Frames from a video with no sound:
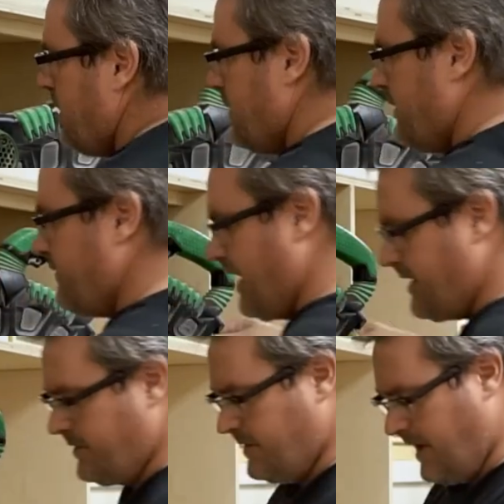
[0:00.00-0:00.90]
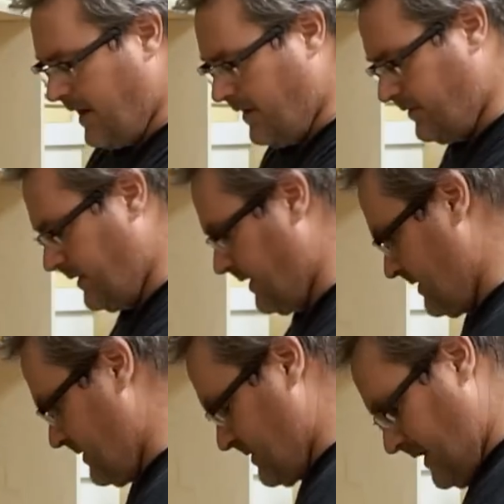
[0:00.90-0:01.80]
What I've got to do now
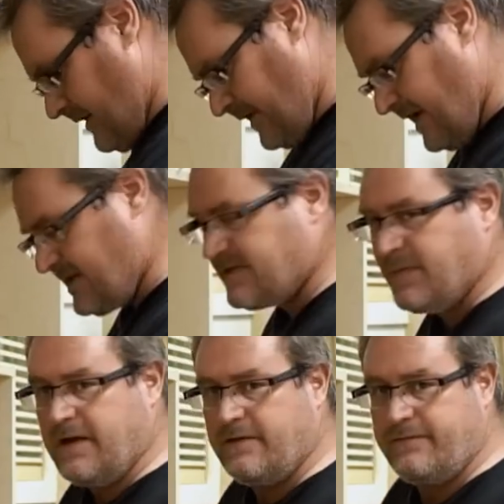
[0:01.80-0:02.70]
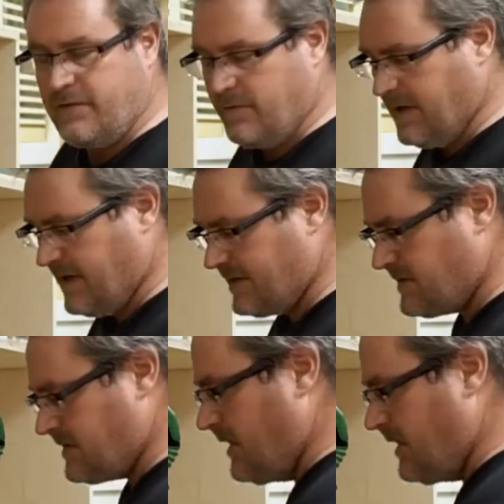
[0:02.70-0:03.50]
is I've got to spend a few minutes